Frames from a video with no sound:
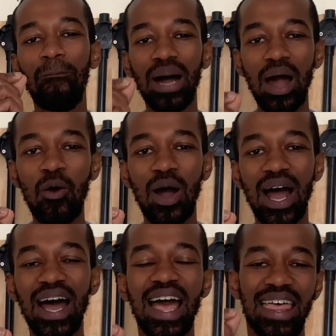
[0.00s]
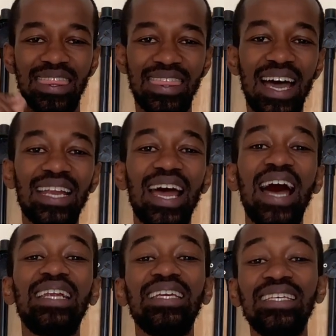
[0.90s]
power than
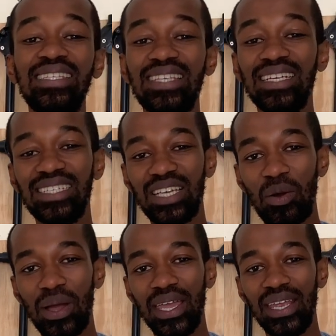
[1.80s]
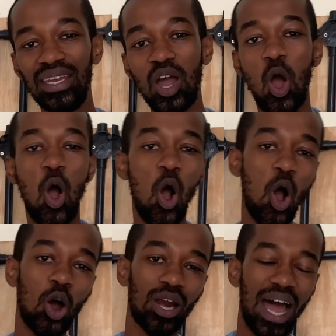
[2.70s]
an instant shower head
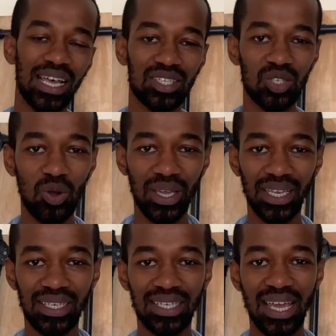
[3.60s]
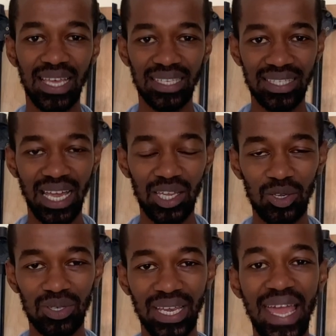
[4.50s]
or a socket
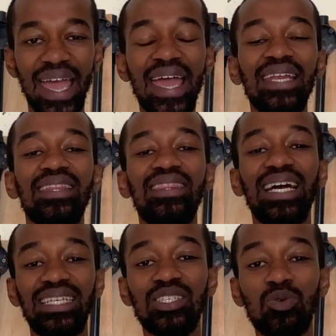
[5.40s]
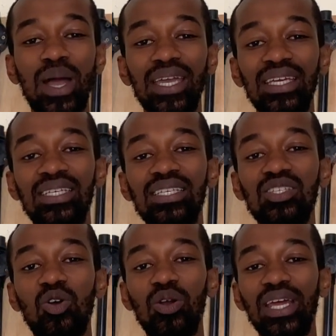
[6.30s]
circuit. And that is why it
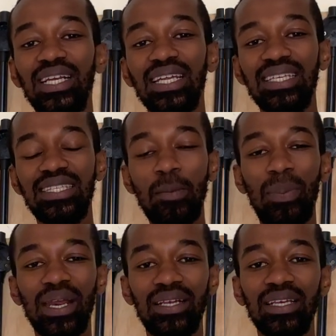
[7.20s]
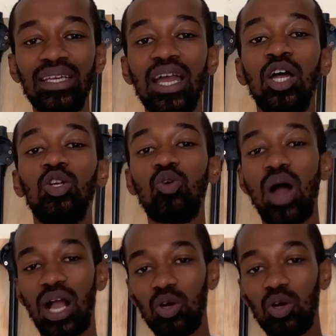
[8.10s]
is connected separately to a